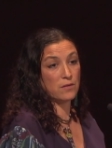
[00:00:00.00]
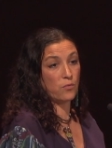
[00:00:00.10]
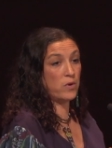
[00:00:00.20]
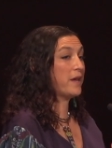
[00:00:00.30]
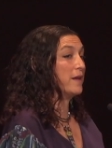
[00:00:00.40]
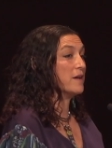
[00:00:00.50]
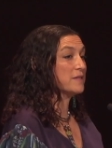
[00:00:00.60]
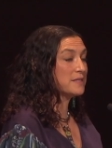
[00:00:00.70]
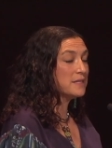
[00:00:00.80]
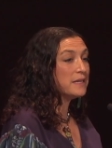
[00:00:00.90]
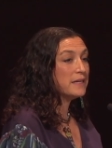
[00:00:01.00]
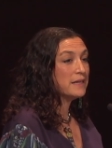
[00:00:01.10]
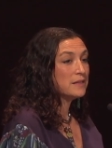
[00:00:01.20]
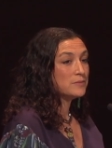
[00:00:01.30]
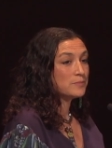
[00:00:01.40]
we cannot
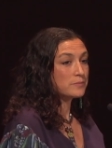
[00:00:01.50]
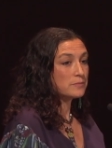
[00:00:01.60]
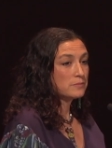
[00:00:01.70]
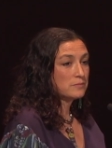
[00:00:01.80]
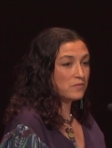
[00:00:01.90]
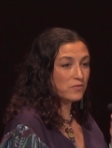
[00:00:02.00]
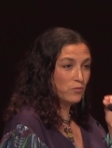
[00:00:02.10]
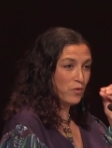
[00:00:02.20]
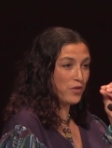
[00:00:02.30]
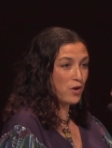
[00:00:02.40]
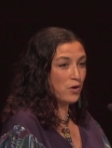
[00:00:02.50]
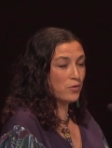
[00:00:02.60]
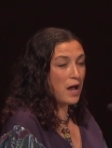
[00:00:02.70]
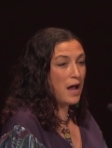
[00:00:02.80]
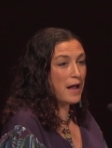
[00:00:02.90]
see with our
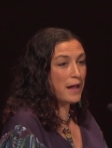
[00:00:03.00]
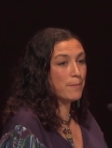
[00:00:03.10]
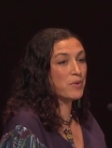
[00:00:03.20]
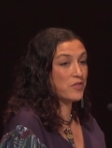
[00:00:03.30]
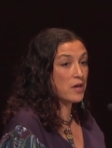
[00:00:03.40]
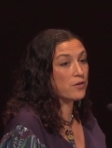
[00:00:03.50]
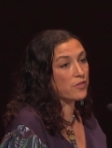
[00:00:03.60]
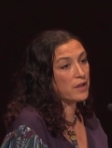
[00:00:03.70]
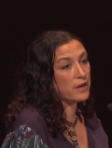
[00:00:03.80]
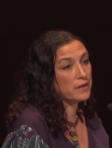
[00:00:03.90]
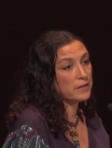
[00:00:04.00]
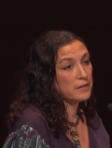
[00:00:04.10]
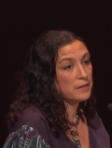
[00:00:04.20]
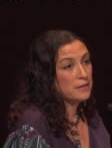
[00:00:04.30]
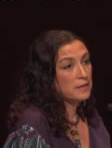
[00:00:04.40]
own eye, but that are there.
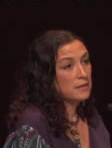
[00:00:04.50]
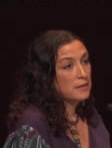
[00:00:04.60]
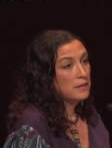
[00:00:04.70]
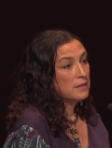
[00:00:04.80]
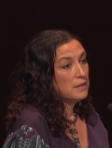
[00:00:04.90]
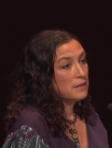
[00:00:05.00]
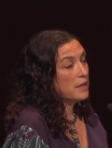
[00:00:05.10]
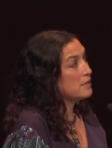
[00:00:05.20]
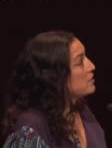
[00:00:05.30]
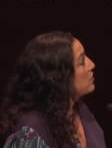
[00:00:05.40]
And